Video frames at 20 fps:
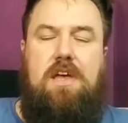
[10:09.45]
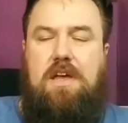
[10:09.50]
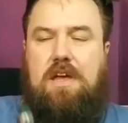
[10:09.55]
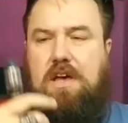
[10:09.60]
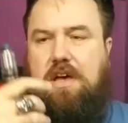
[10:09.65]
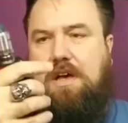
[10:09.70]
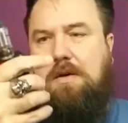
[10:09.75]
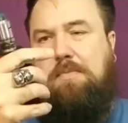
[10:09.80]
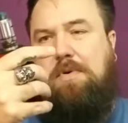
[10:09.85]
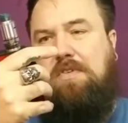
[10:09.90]

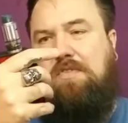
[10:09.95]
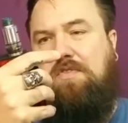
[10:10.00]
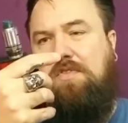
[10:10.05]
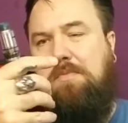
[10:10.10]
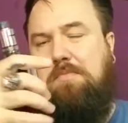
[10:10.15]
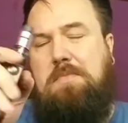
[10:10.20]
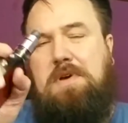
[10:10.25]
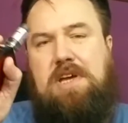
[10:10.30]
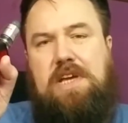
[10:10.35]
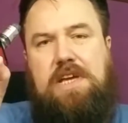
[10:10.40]
But for
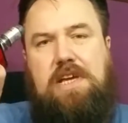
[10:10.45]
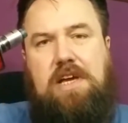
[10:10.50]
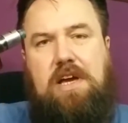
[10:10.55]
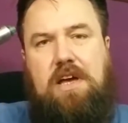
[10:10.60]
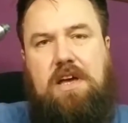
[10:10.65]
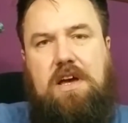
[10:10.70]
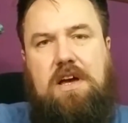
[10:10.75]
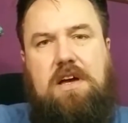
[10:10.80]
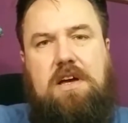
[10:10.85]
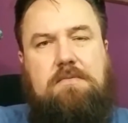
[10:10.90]
me,
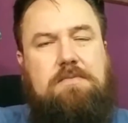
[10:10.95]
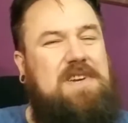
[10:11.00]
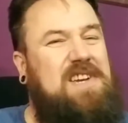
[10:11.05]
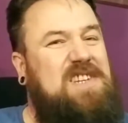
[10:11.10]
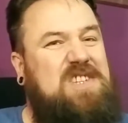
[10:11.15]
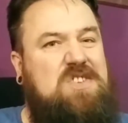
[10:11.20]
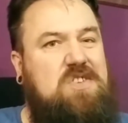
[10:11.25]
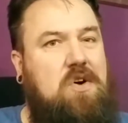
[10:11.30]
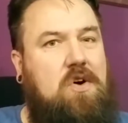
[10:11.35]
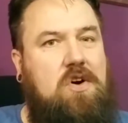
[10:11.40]

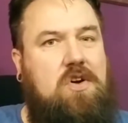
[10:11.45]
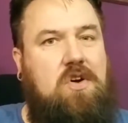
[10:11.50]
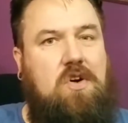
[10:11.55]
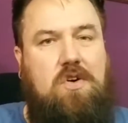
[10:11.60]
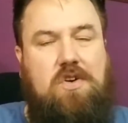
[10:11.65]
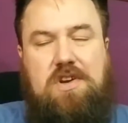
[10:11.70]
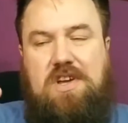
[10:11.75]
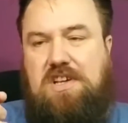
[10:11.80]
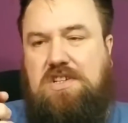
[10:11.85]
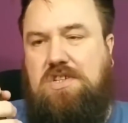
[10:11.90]
it's not a
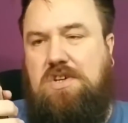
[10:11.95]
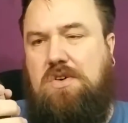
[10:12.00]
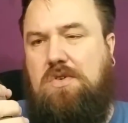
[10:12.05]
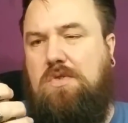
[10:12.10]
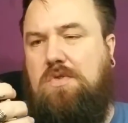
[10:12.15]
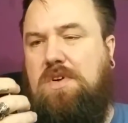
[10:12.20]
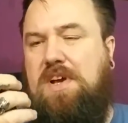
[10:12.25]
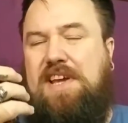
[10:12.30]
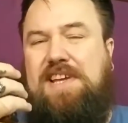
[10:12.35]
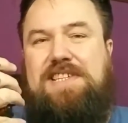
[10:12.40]
con at
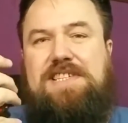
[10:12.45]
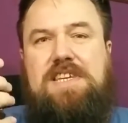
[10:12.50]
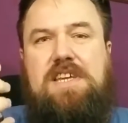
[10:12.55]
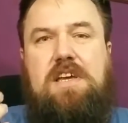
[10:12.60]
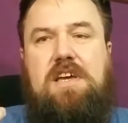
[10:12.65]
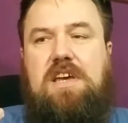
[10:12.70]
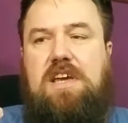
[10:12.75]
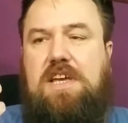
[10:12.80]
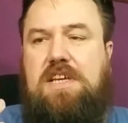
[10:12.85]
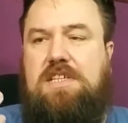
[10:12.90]
all. It's
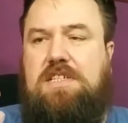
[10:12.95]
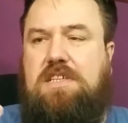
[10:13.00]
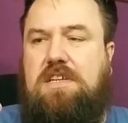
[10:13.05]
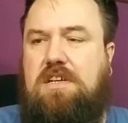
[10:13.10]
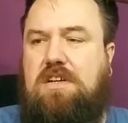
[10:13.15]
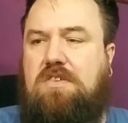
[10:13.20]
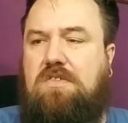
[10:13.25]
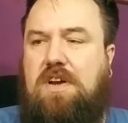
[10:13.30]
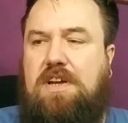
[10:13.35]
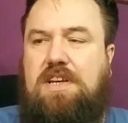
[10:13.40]
a
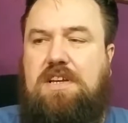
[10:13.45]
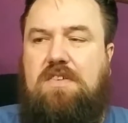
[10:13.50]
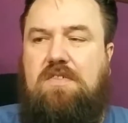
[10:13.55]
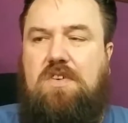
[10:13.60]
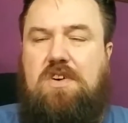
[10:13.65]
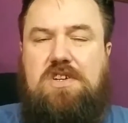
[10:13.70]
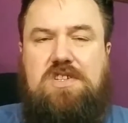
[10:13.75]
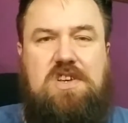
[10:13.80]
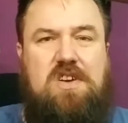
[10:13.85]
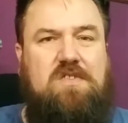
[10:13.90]
great
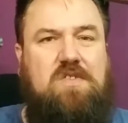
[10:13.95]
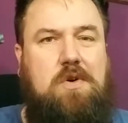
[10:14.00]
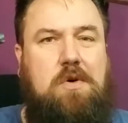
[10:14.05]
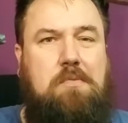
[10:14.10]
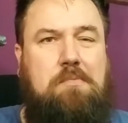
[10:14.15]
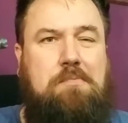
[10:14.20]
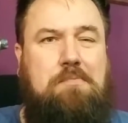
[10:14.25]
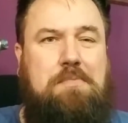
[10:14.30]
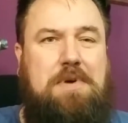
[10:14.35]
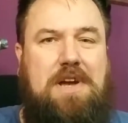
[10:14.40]
device. I've
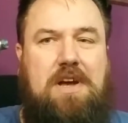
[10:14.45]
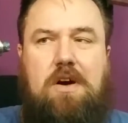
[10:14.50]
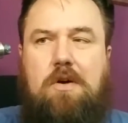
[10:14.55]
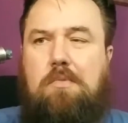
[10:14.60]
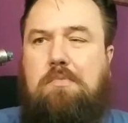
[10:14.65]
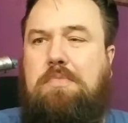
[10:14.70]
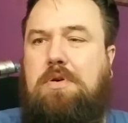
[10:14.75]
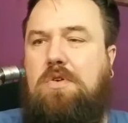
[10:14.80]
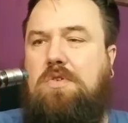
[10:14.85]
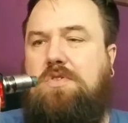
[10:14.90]
got big
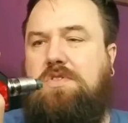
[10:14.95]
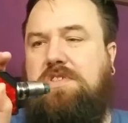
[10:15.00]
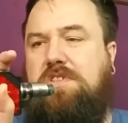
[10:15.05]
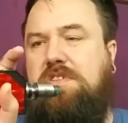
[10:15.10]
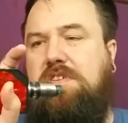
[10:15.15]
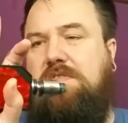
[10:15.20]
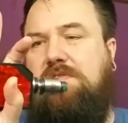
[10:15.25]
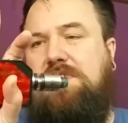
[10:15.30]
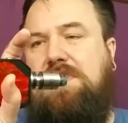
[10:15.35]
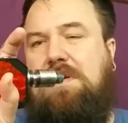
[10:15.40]
old paws, as
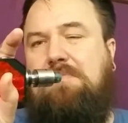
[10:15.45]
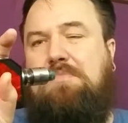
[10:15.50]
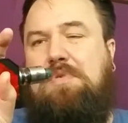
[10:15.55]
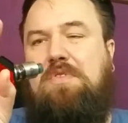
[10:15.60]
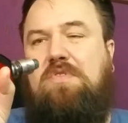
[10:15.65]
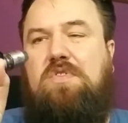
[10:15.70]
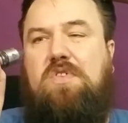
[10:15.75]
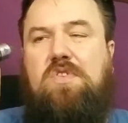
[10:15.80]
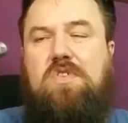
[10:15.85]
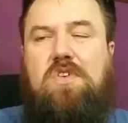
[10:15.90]
I've said
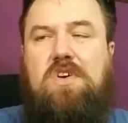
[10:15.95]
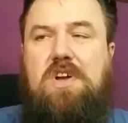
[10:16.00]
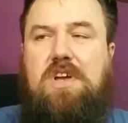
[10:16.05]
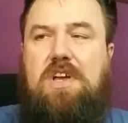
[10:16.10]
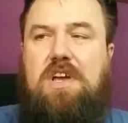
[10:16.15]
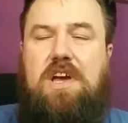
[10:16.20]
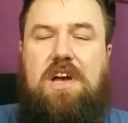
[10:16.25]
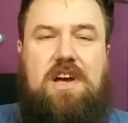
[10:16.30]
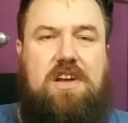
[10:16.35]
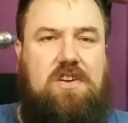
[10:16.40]
before,
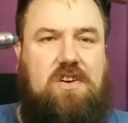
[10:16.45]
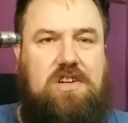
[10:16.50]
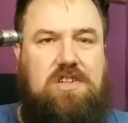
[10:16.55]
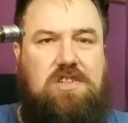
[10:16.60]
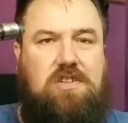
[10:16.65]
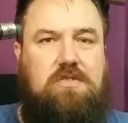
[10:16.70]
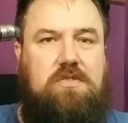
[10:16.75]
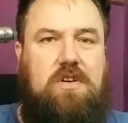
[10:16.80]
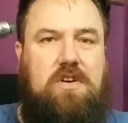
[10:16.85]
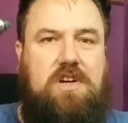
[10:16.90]
and I
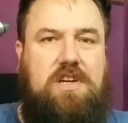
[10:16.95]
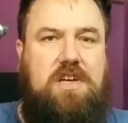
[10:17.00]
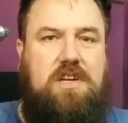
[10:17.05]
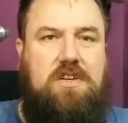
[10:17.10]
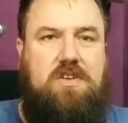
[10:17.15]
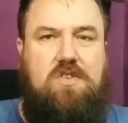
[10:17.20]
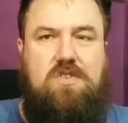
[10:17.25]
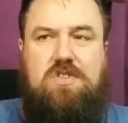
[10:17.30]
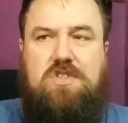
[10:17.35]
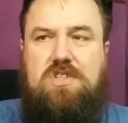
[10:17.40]
do like a
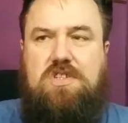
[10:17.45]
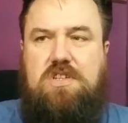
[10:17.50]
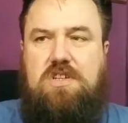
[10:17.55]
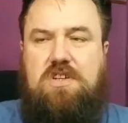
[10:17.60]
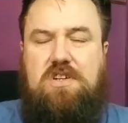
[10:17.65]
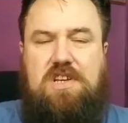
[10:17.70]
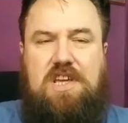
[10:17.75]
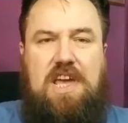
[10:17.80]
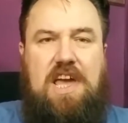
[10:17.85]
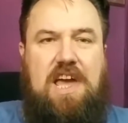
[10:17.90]
good
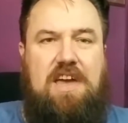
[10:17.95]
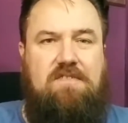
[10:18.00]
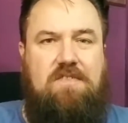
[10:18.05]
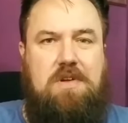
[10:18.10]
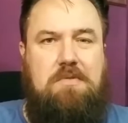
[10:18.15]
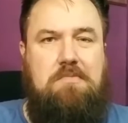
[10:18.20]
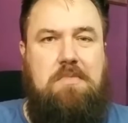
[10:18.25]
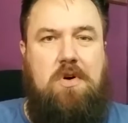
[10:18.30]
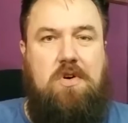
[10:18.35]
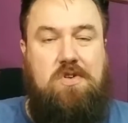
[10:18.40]
sturdy heavy
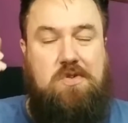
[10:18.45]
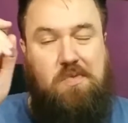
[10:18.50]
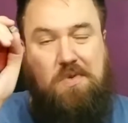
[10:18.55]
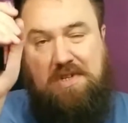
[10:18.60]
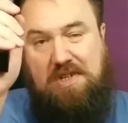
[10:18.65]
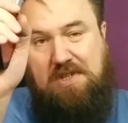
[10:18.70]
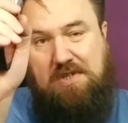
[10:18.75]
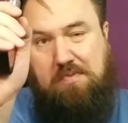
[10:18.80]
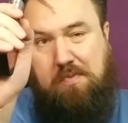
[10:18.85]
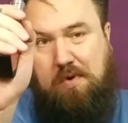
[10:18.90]
mod,
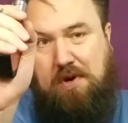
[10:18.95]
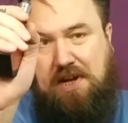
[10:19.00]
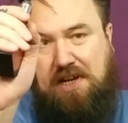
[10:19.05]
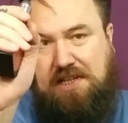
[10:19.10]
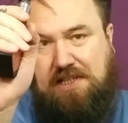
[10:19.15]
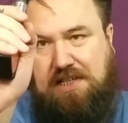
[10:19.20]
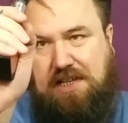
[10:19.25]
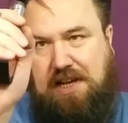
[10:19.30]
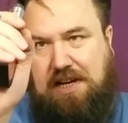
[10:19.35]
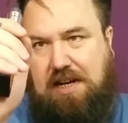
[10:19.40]
which is
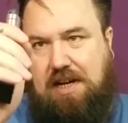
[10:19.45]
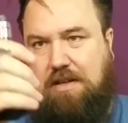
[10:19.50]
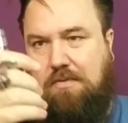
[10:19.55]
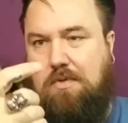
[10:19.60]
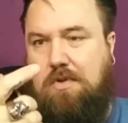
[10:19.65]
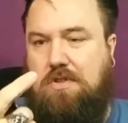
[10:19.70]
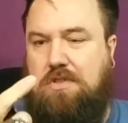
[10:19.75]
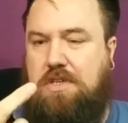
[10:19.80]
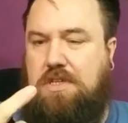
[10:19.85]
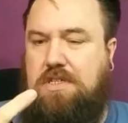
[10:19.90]
exactly
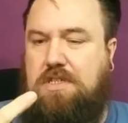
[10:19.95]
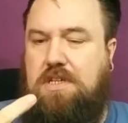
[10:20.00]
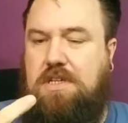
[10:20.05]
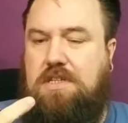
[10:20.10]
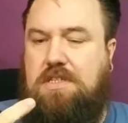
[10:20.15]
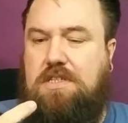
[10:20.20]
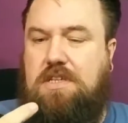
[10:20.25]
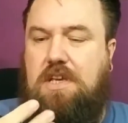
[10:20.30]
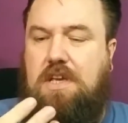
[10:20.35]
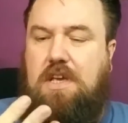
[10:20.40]
what this
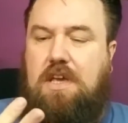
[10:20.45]
is.